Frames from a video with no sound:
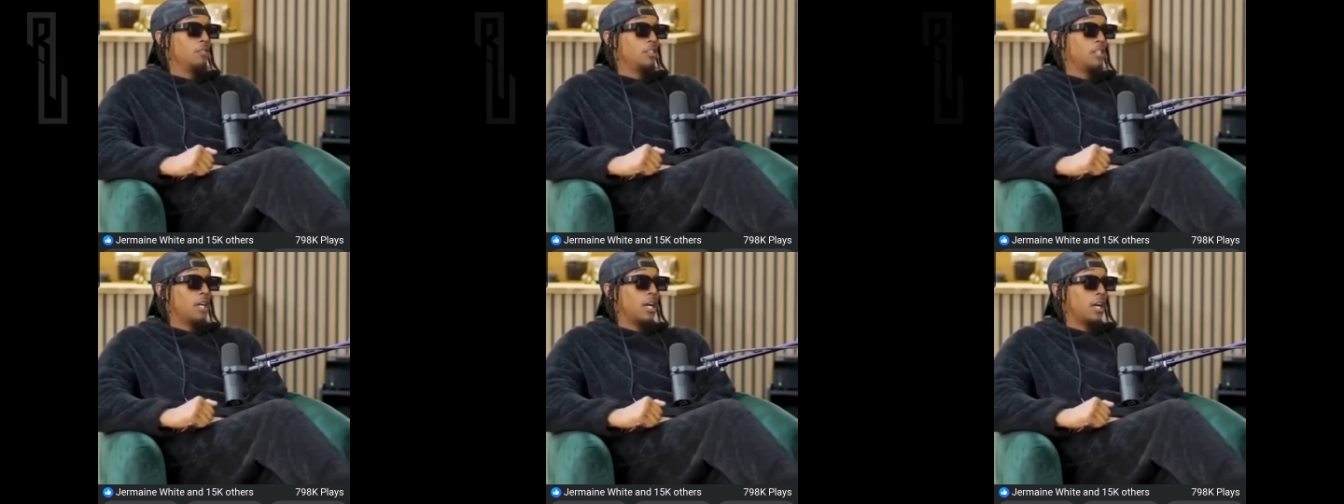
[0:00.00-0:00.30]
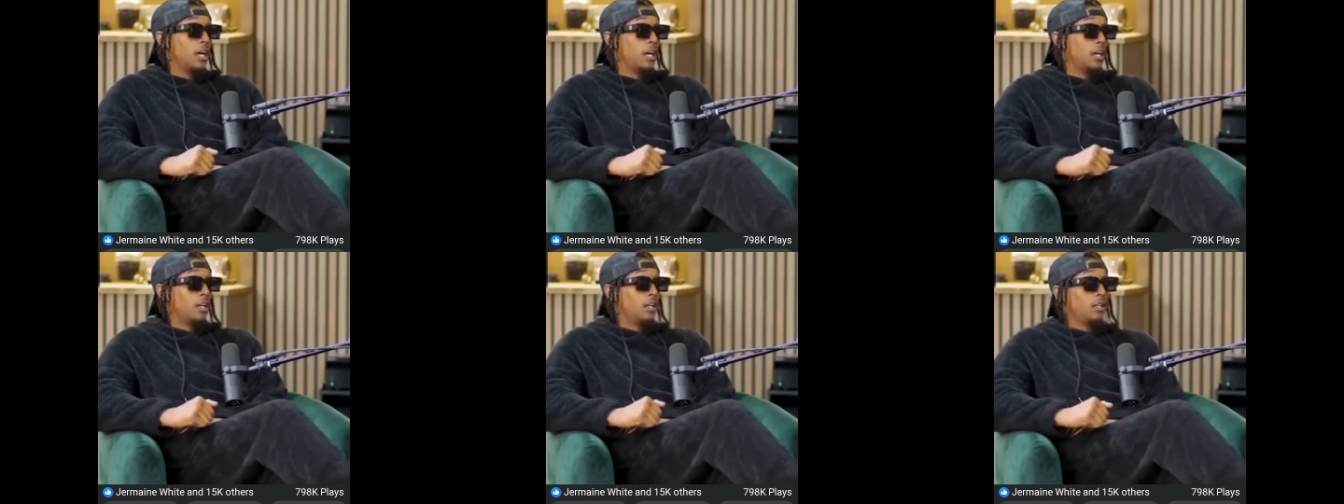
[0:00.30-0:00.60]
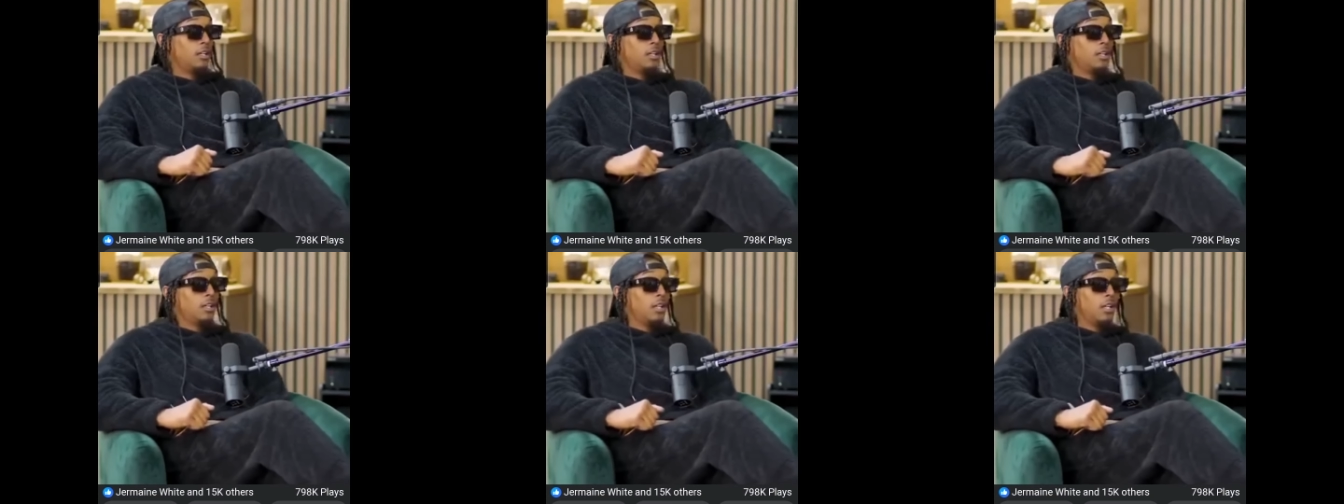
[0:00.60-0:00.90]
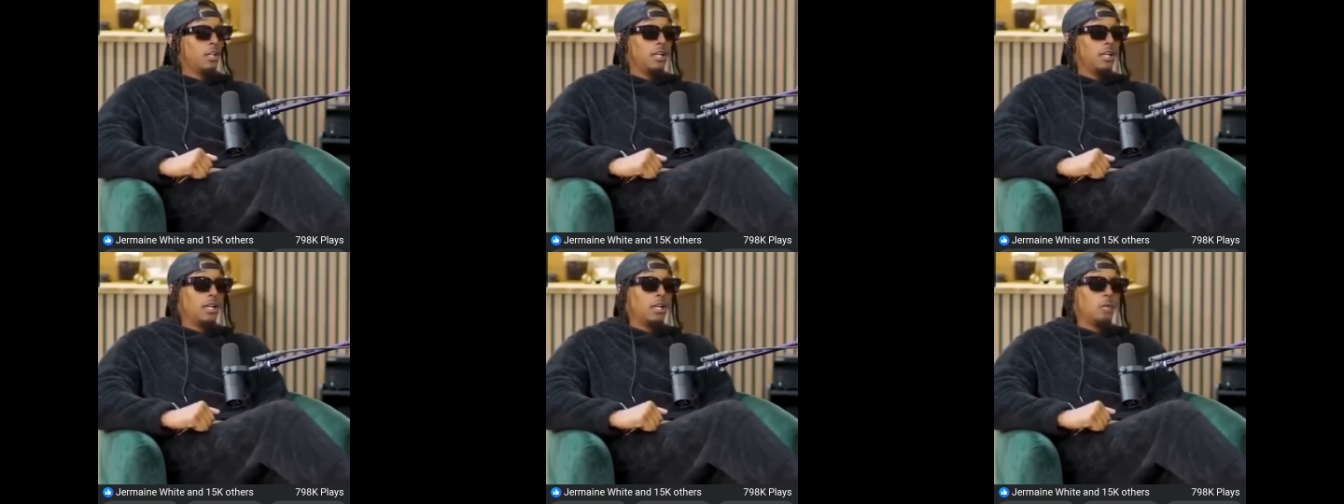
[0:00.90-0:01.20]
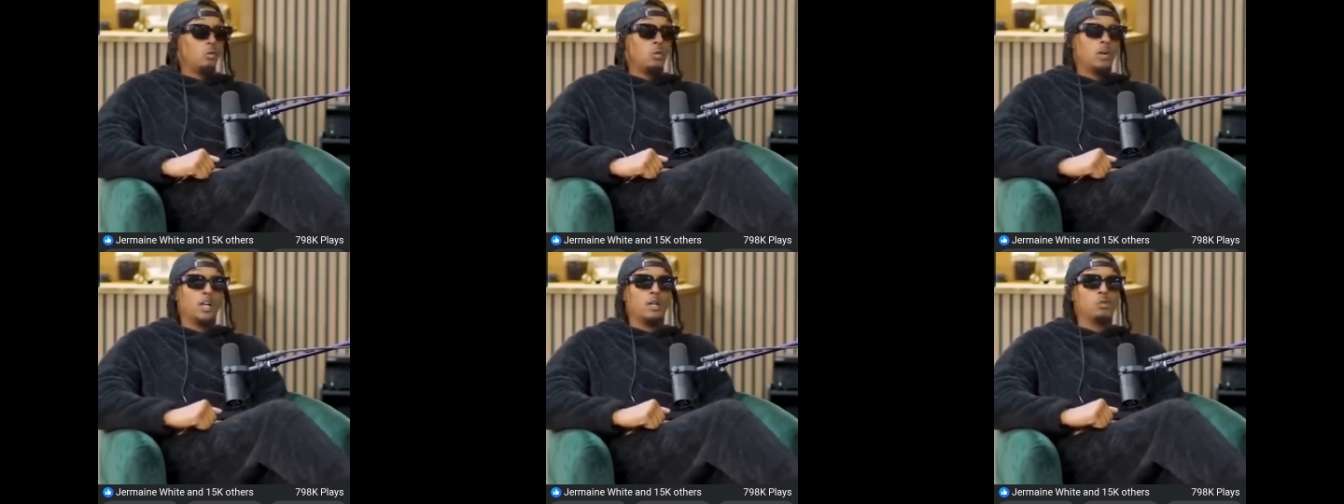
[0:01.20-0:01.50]
retired.
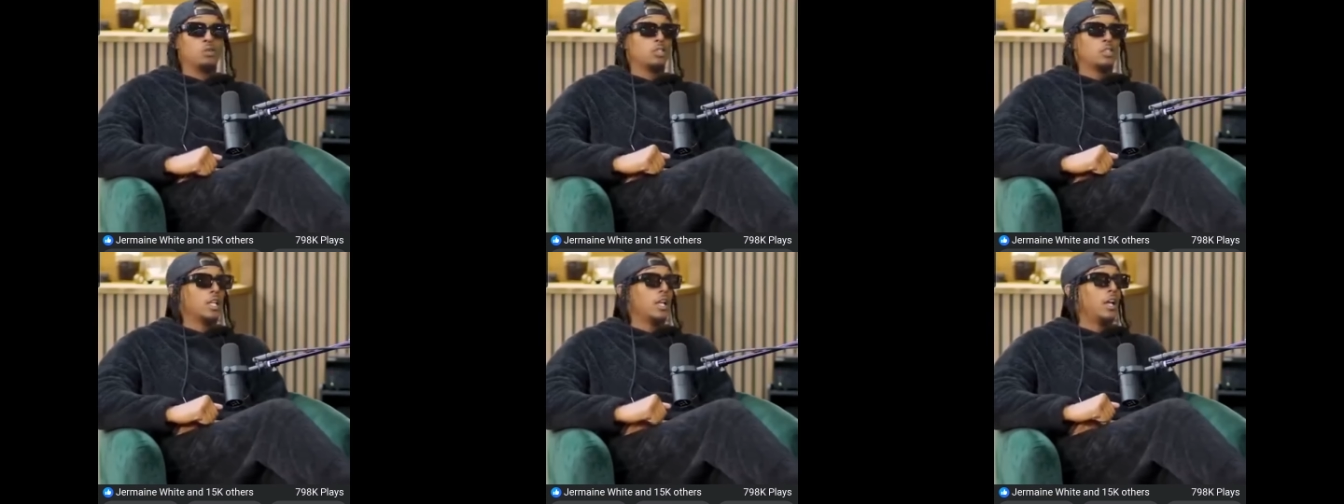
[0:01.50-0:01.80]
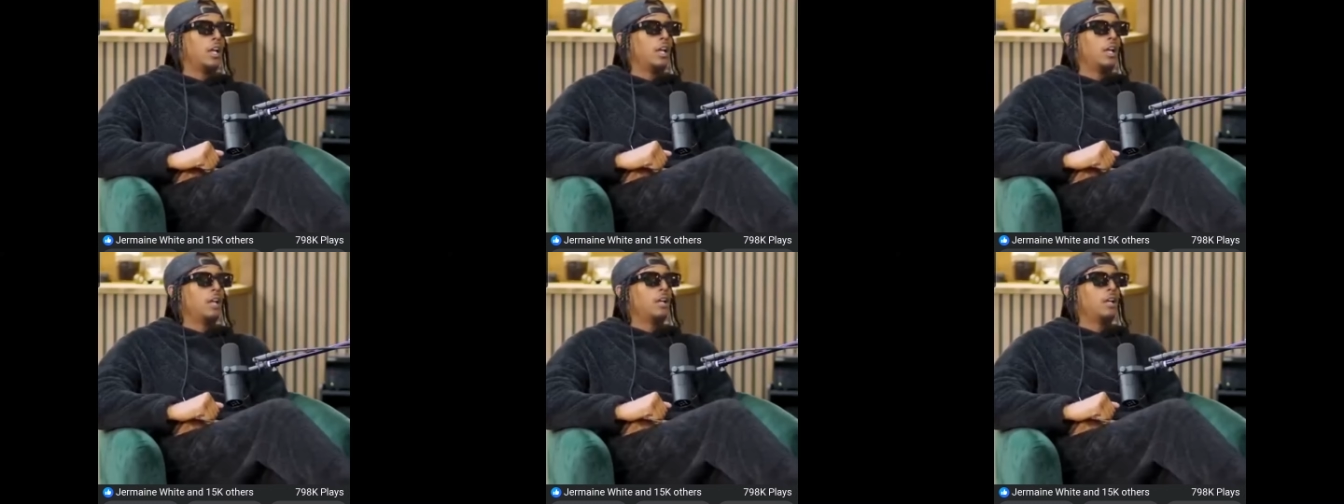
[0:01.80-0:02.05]
Mm. Where it was